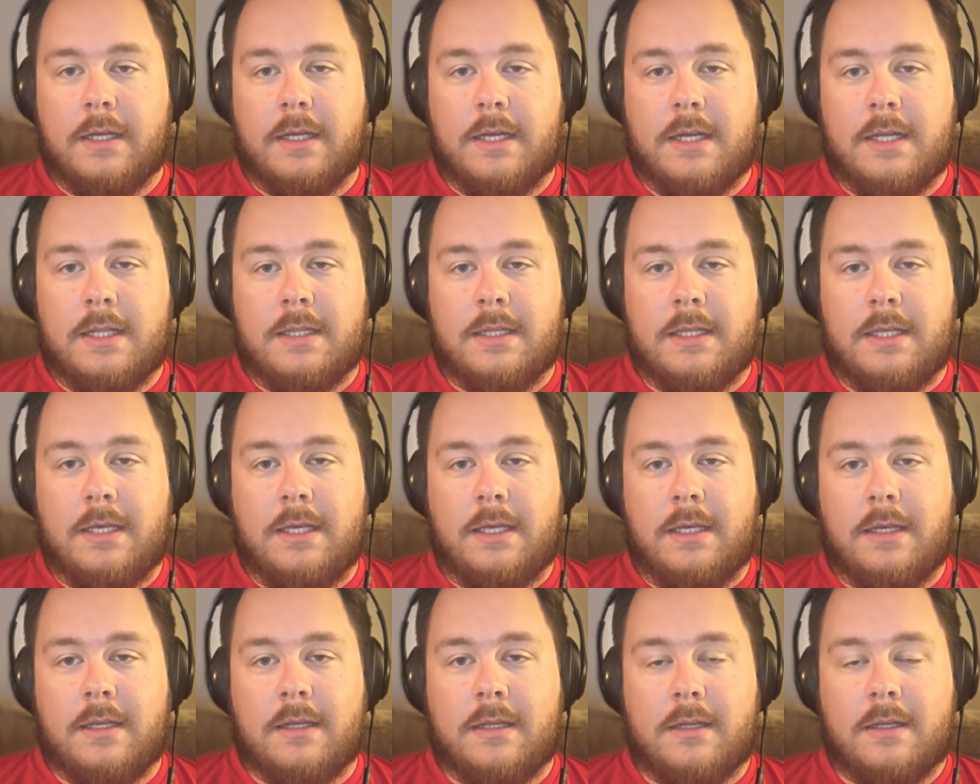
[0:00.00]
In
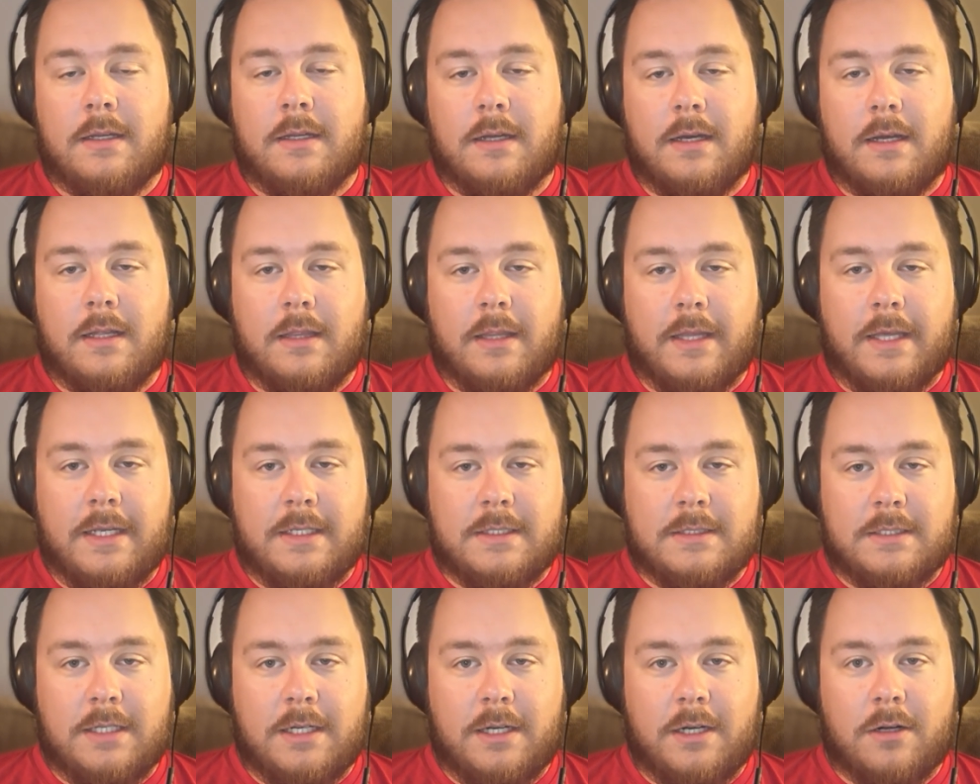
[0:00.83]
the
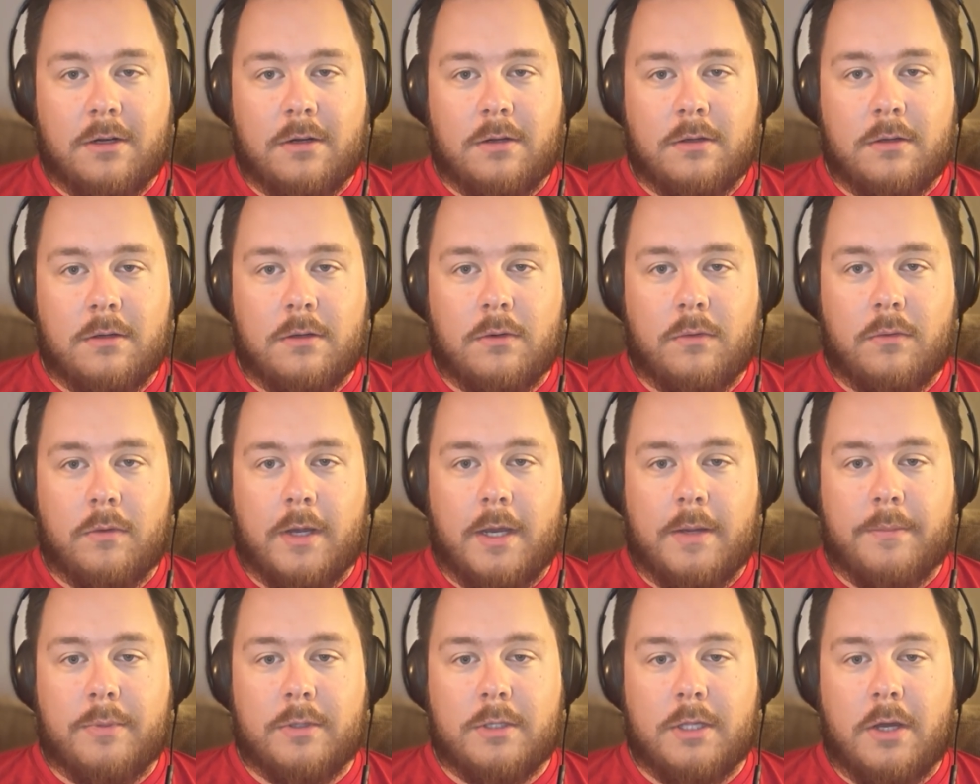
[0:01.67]
elite tier,
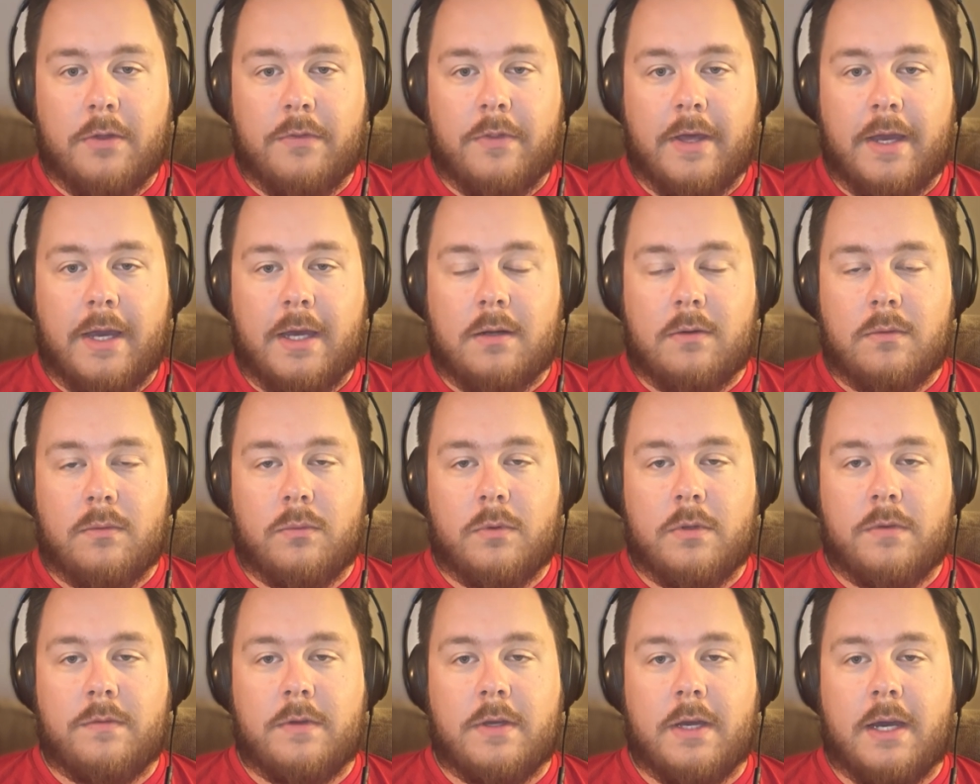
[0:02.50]
right below that,
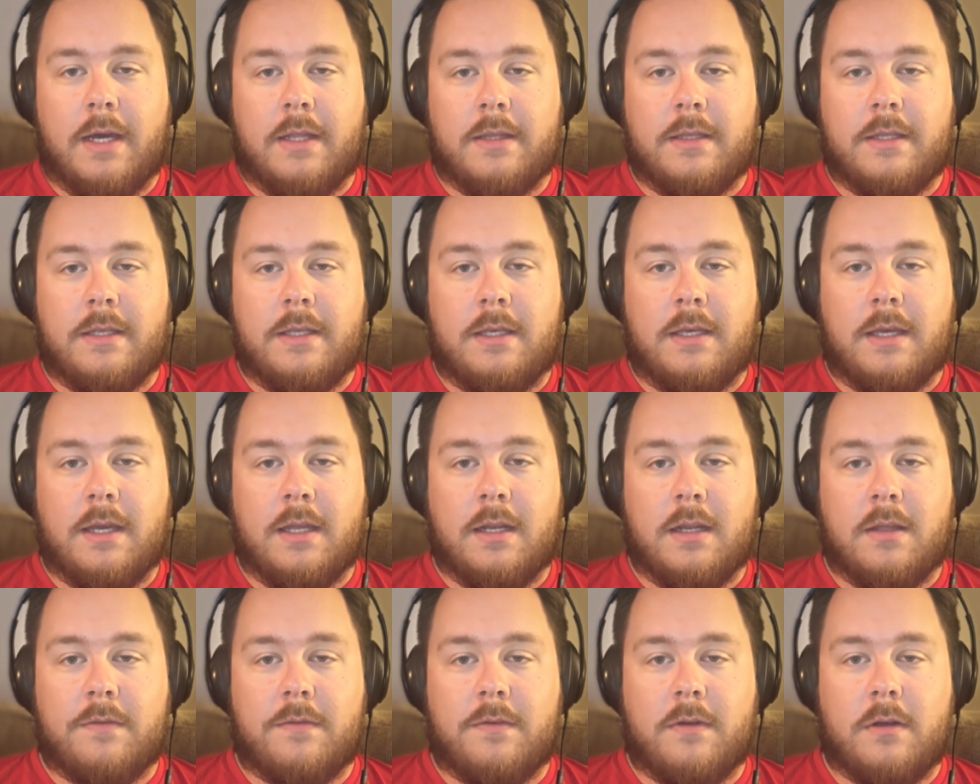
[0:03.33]
we've got the
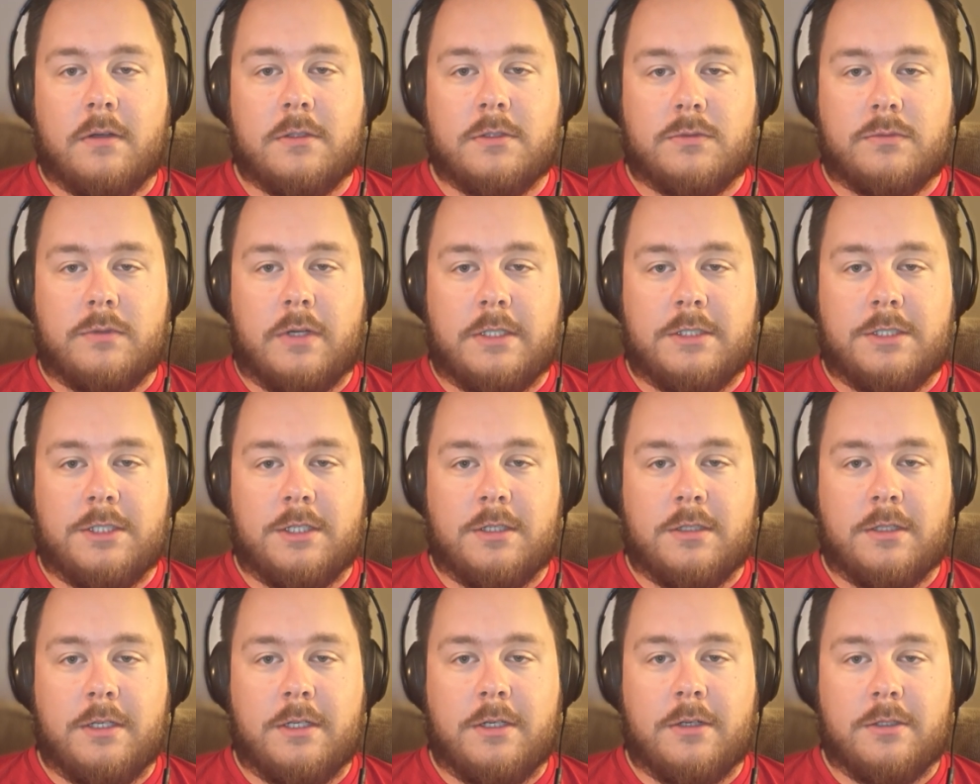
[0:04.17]
NFL's
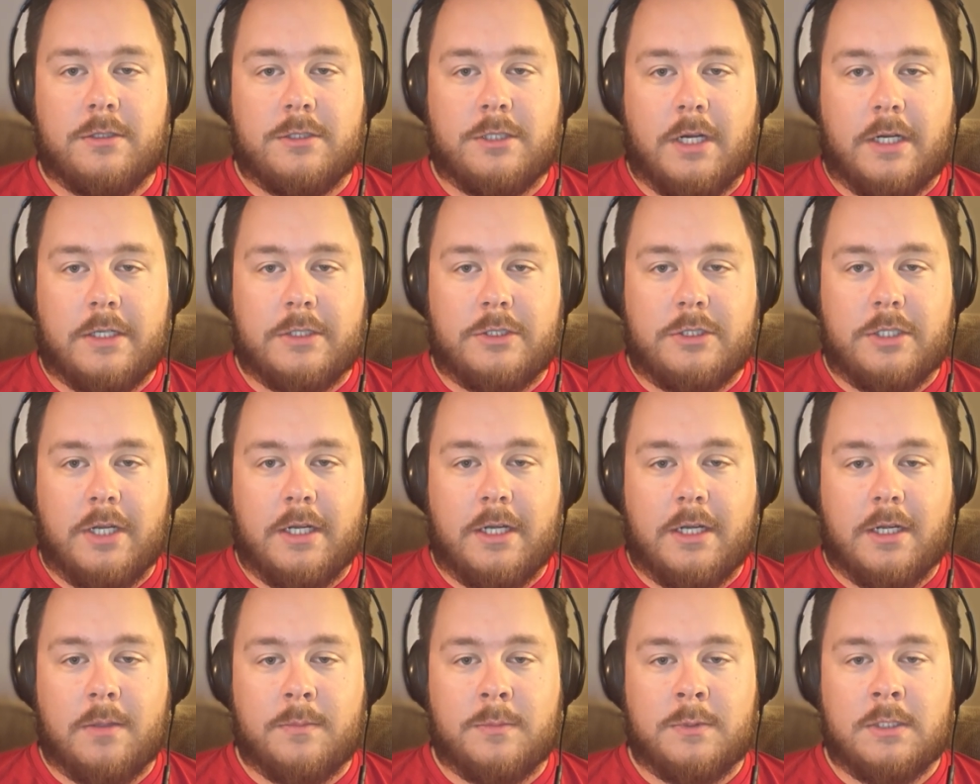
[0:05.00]
rushing leader, Josh
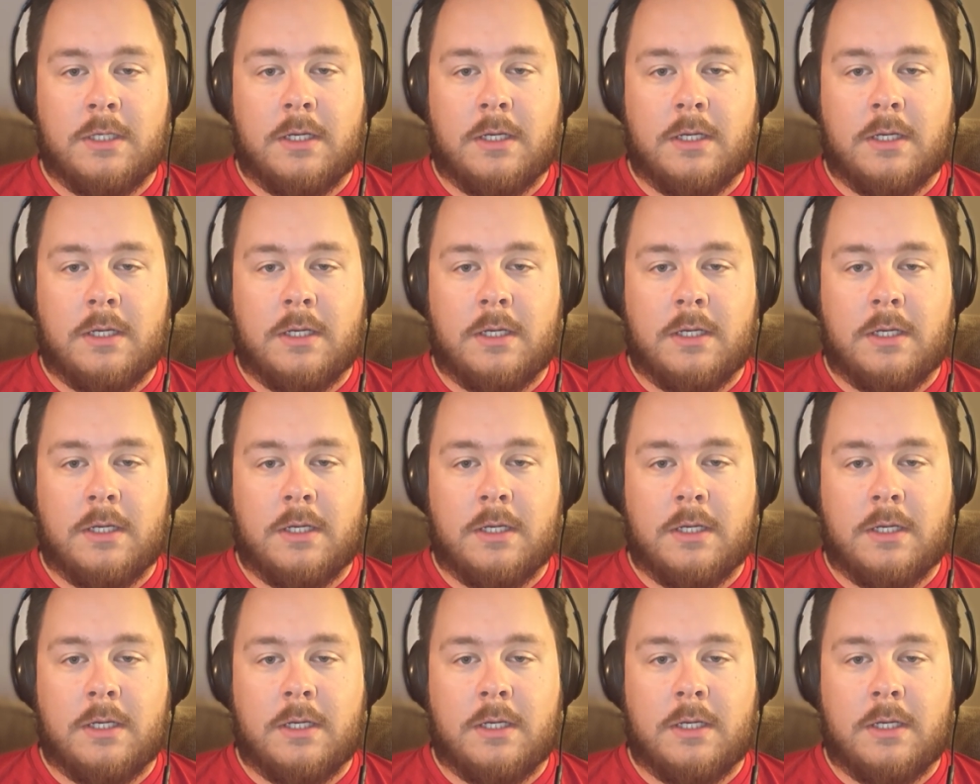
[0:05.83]
Jacobs,